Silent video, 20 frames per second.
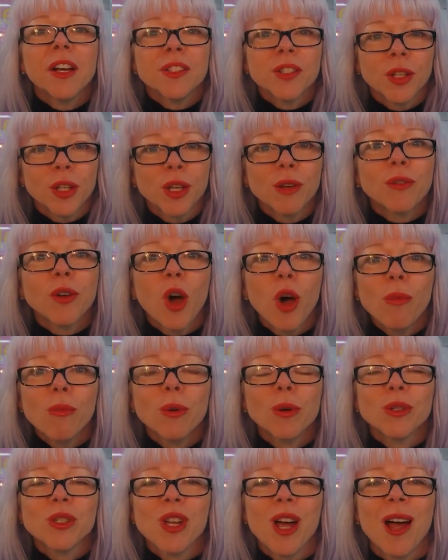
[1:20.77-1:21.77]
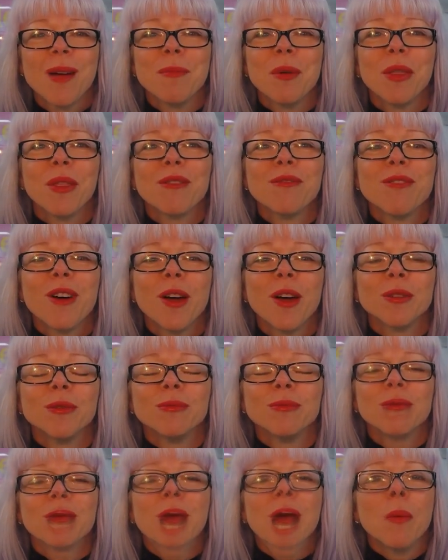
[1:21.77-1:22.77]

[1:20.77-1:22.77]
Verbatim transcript: so you've got more time on the phone.